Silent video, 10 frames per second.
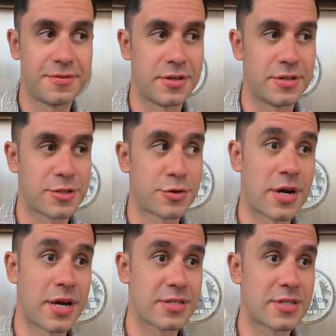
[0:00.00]
on the
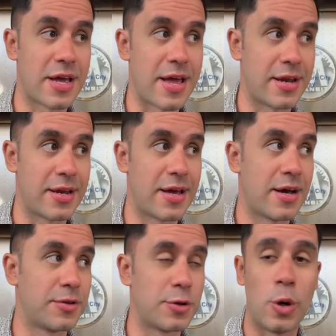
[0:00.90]
tracks, and
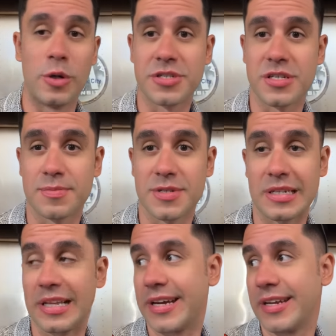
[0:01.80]
now the whole system is
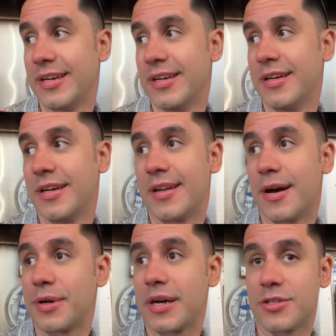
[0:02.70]
delayed.
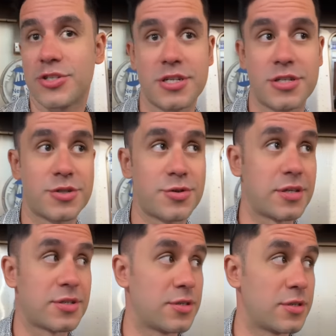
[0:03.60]
Now we gotta change the
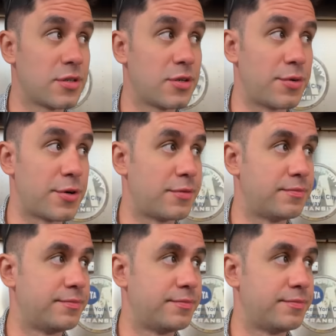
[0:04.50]
train to go there.